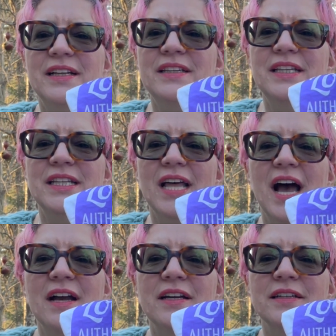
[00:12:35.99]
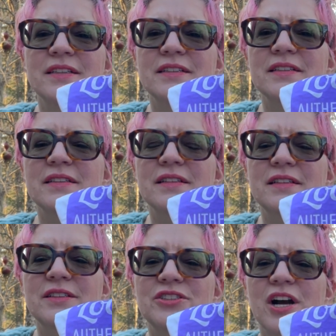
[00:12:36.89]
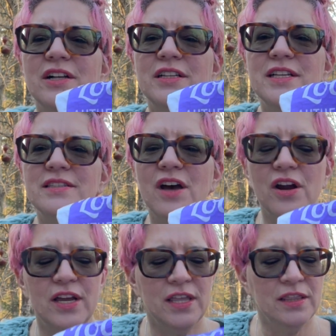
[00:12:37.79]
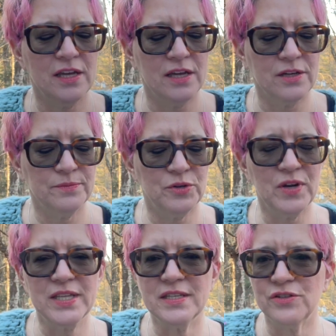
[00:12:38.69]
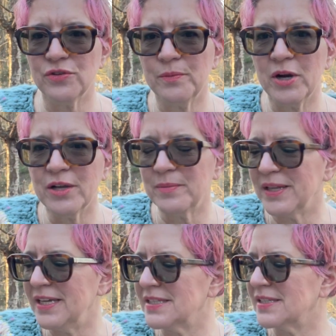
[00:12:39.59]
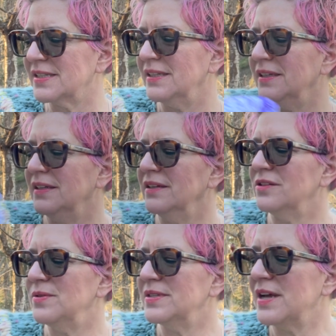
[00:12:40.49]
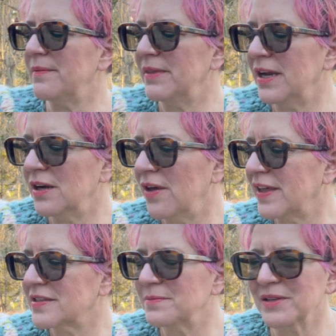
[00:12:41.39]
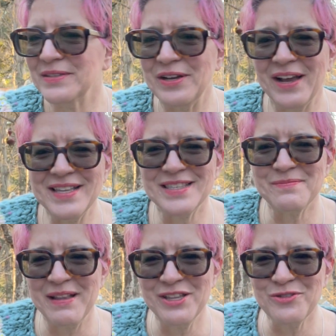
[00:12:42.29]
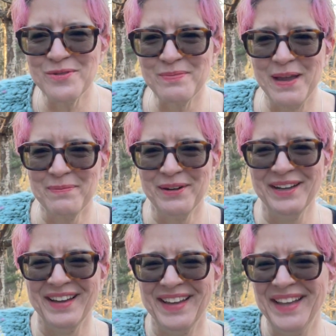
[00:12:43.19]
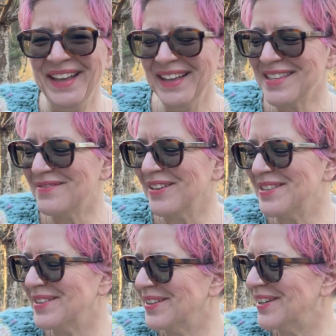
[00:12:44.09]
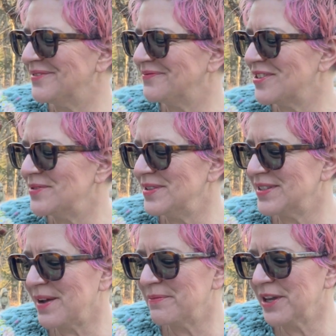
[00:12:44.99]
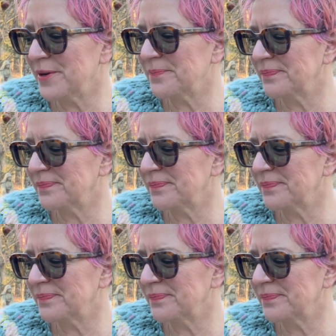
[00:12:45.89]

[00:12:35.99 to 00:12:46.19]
Lilac chocolates are in the Grand Central Marketplace. So we stopped there. Oh, that smells, I can smell it through the paper. It smells so good. So we stopped there.